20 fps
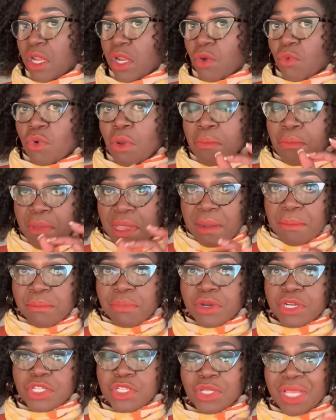
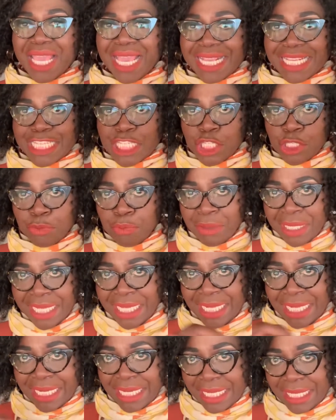remember to
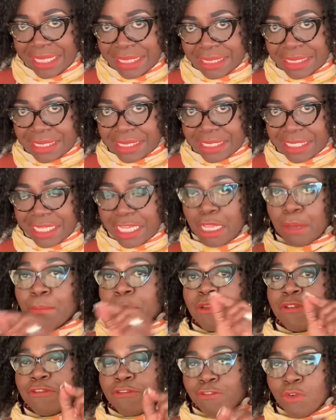explain it
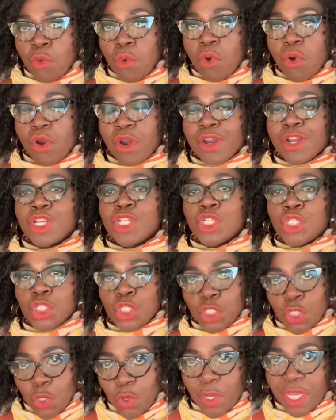before
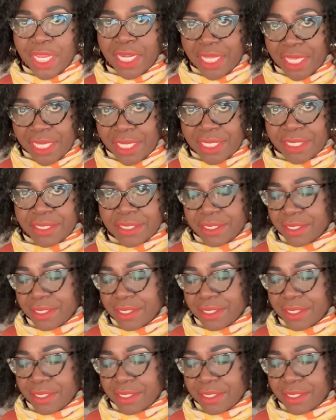showing it.